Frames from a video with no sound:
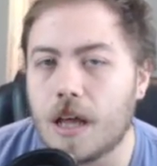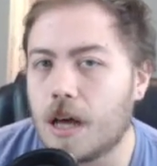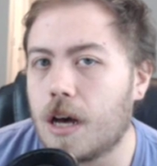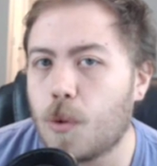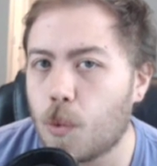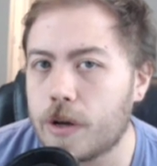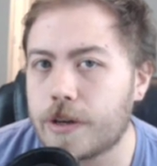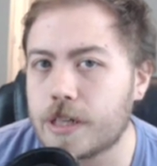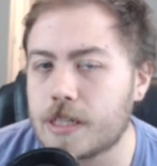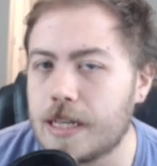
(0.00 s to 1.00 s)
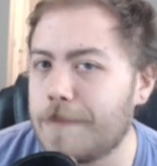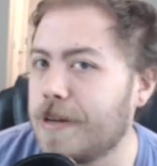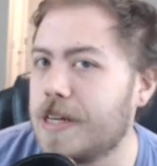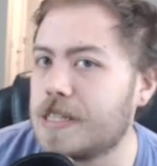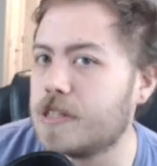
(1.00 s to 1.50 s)
One Nourishing
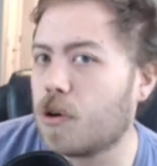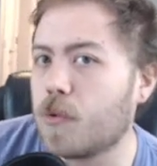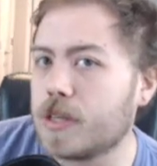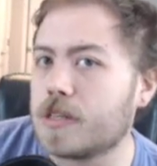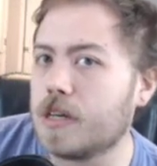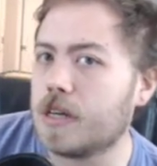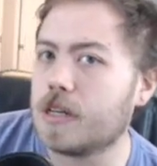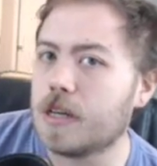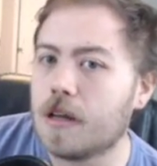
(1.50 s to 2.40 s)
Emptiness is always good.